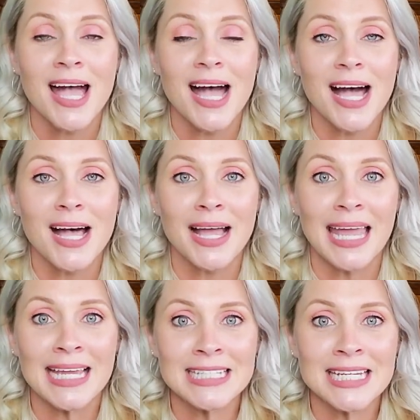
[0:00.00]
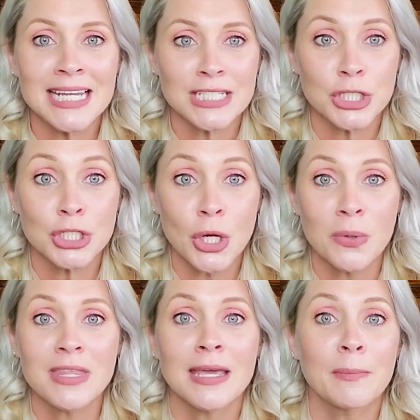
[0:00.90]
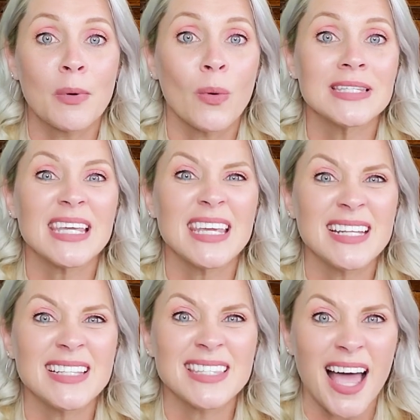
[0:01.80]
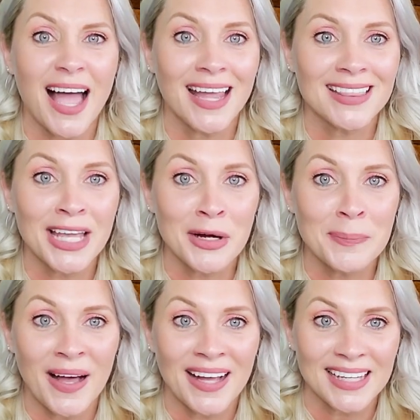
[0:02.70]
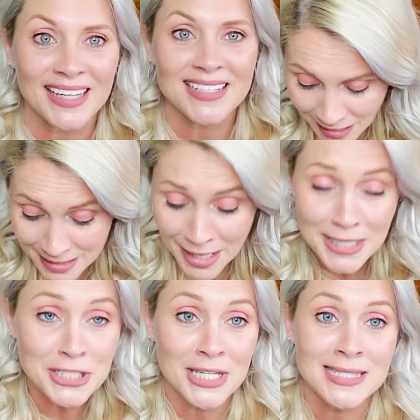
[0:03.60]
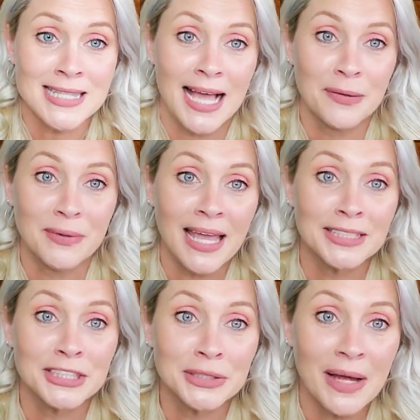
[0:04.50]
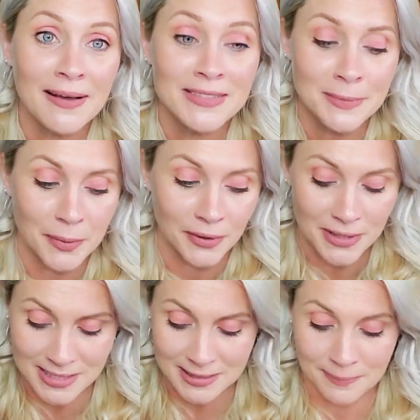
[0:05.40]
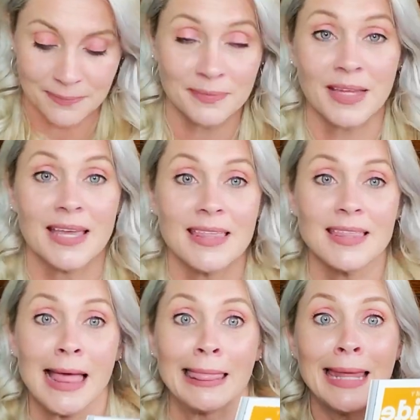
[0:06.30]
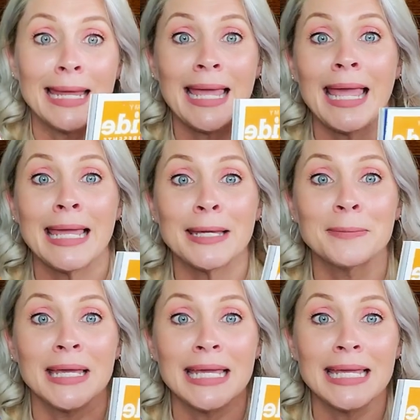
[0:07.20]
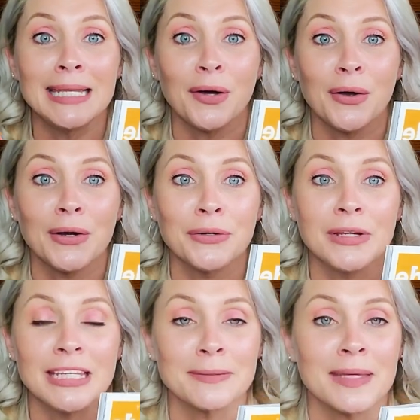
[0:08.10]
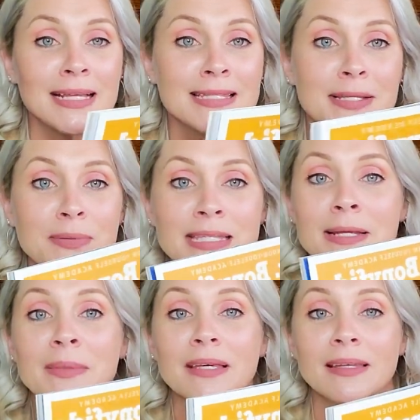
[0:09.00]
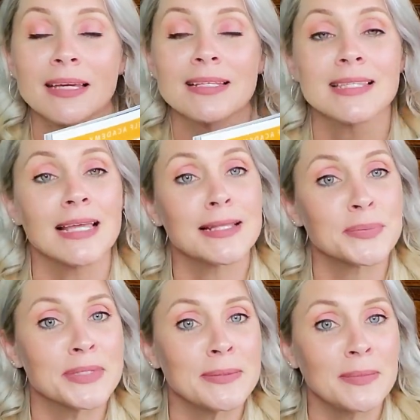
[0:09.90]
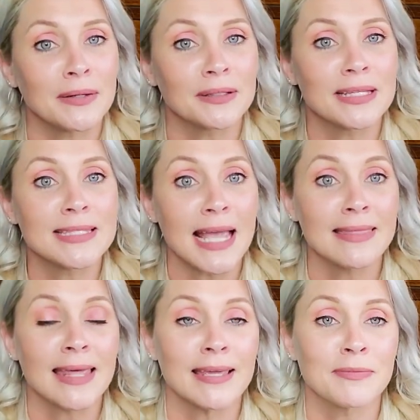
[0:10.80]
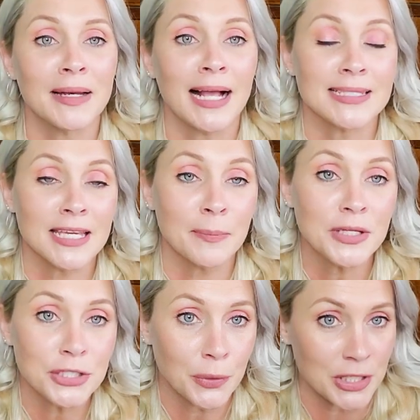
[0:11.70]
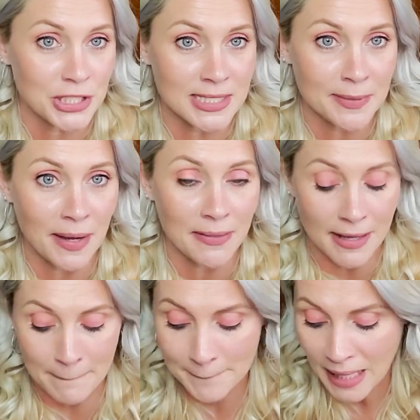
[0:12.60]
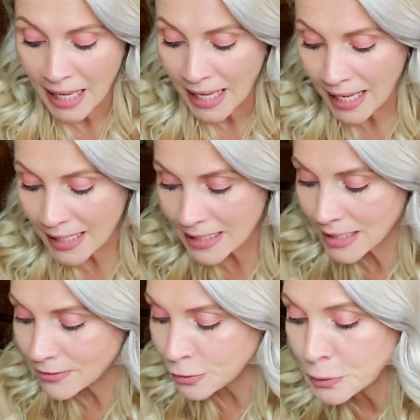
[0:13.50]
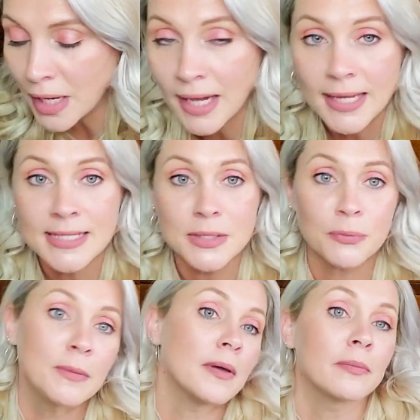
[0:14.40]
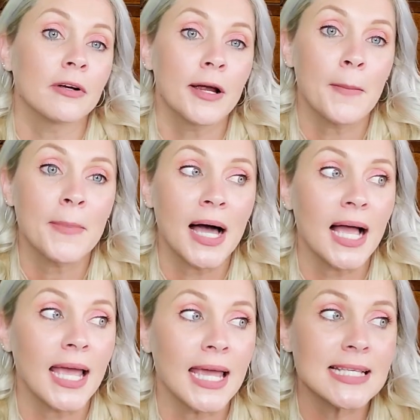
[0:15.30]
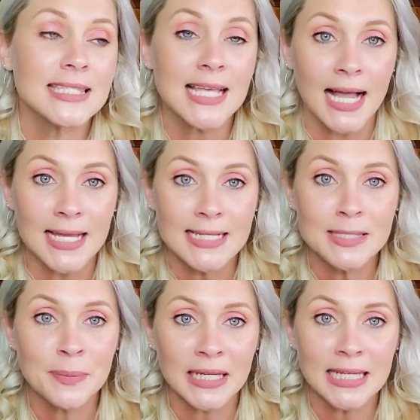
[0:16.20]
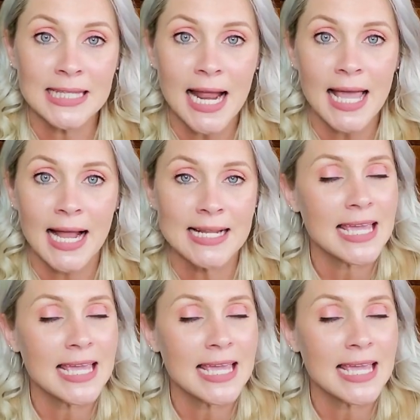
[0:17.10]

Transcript: And to get to show them what's inside their bodies. Not just that, we do have some books that came in our curriculum kits. This was in Amelia's and this was in Maryland's, and they've been asking a bunch of questions about them. And if you guys remember my science plan that I kind of